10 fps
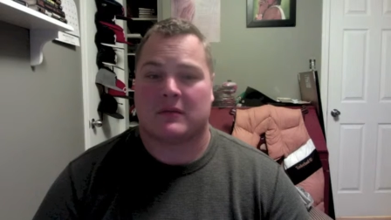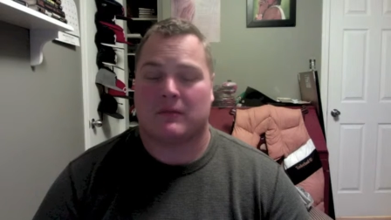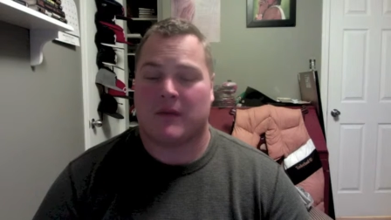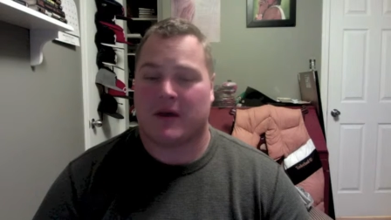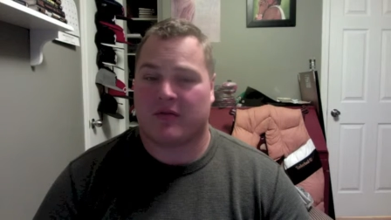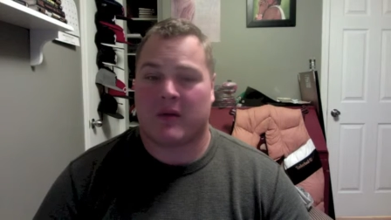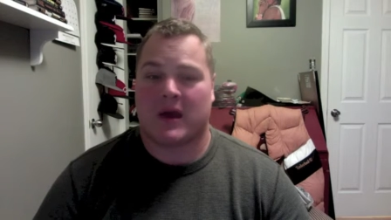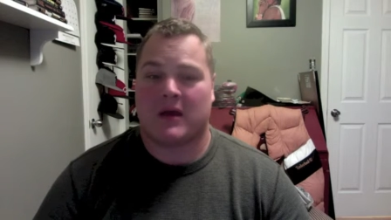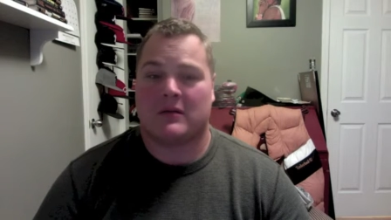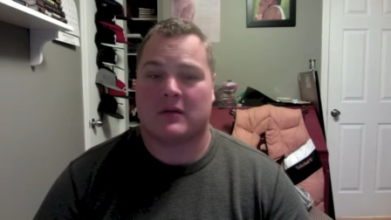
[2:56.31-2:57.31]
Best
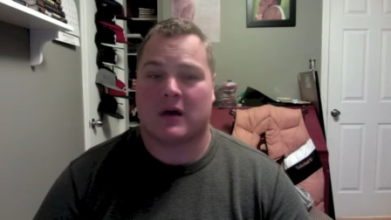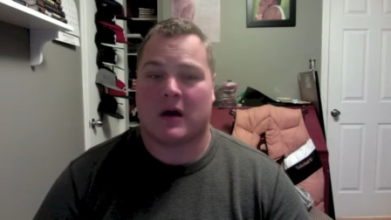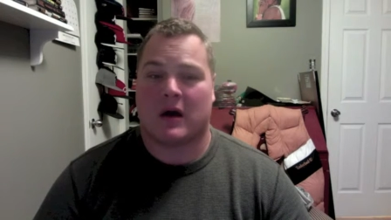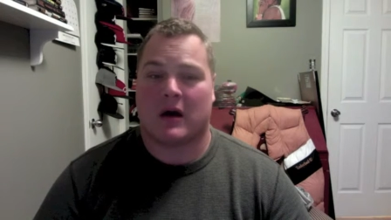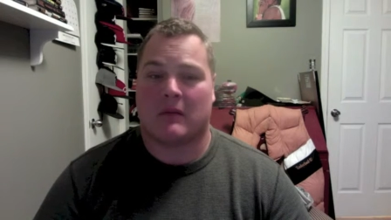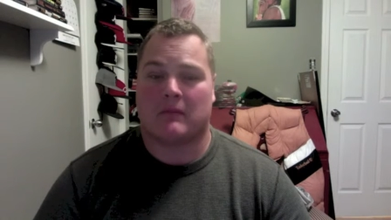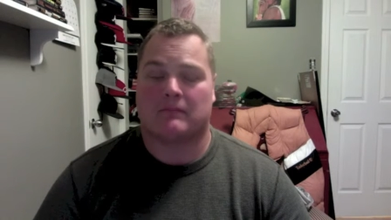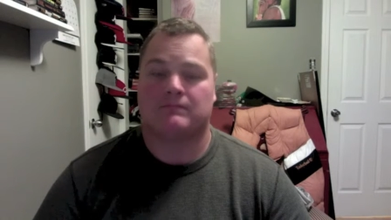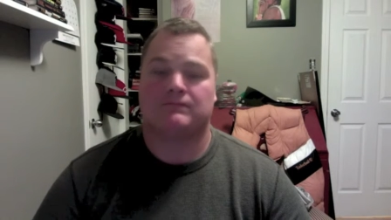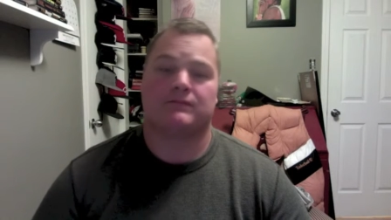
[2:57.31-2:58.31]
Man.
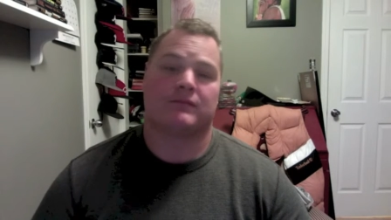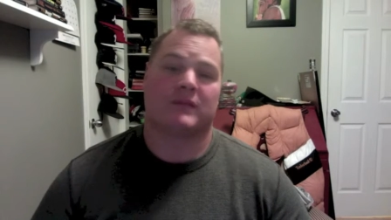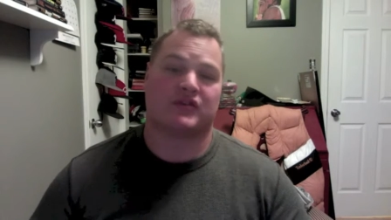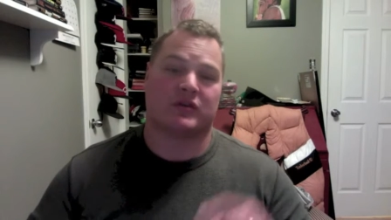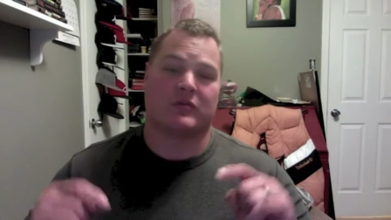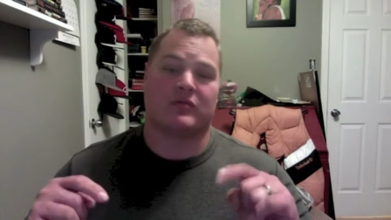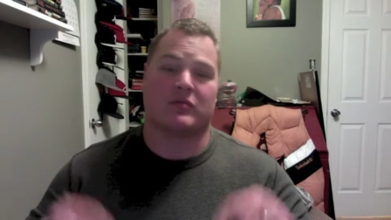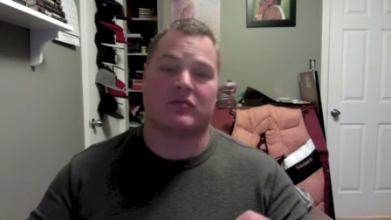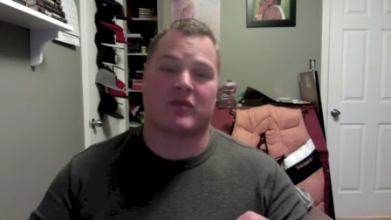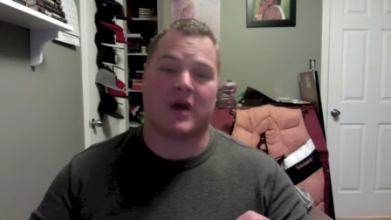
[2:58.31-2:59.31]
Make sure you
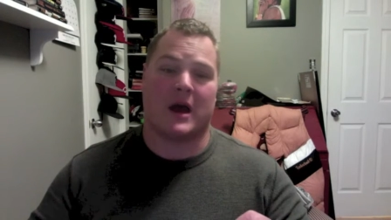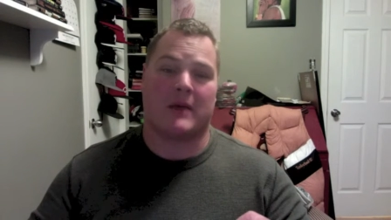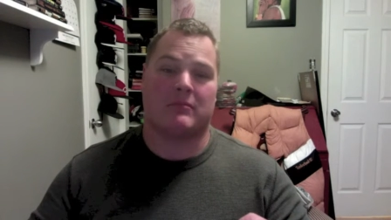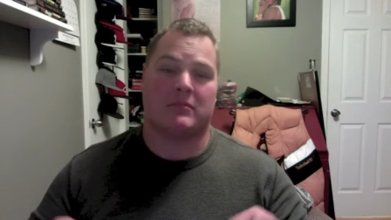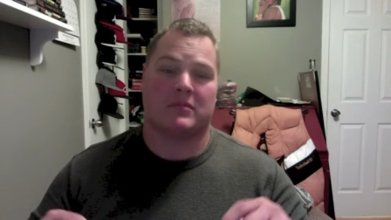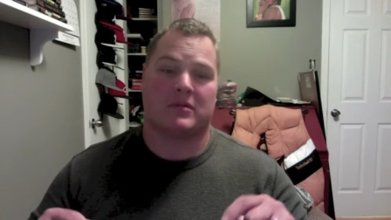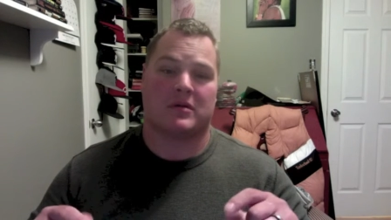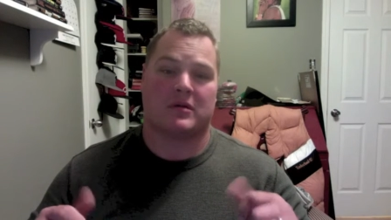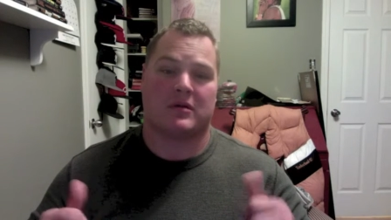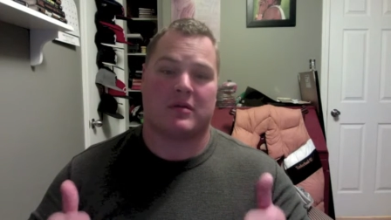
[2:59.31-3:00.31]
subscribe,
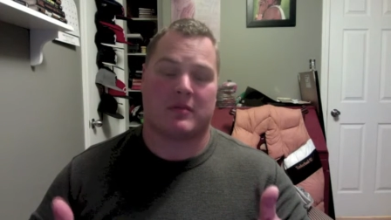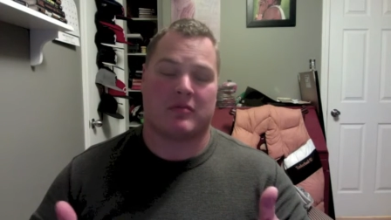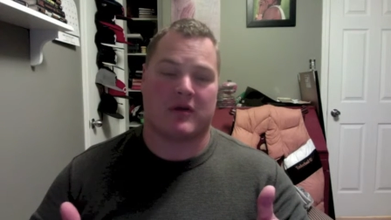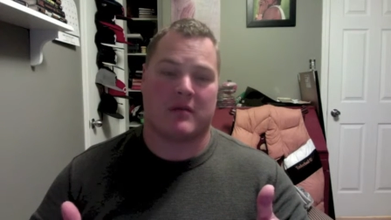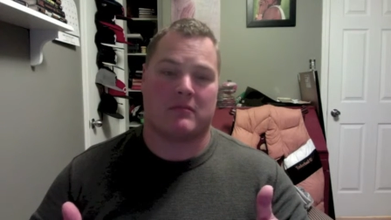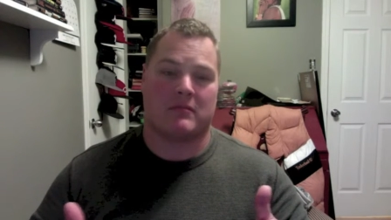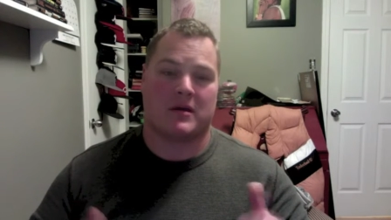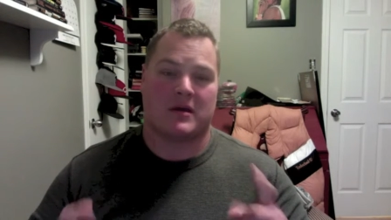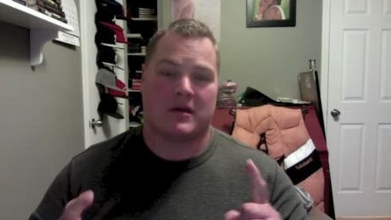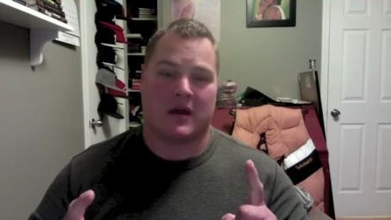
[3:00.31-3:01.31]
thumbs up,
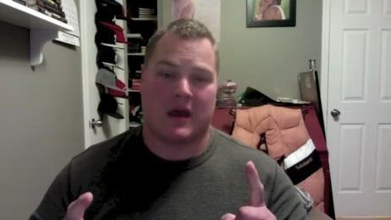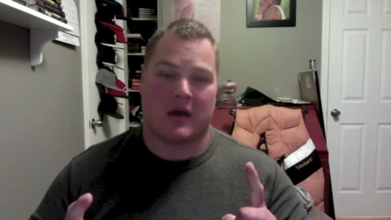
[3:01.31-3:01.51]
and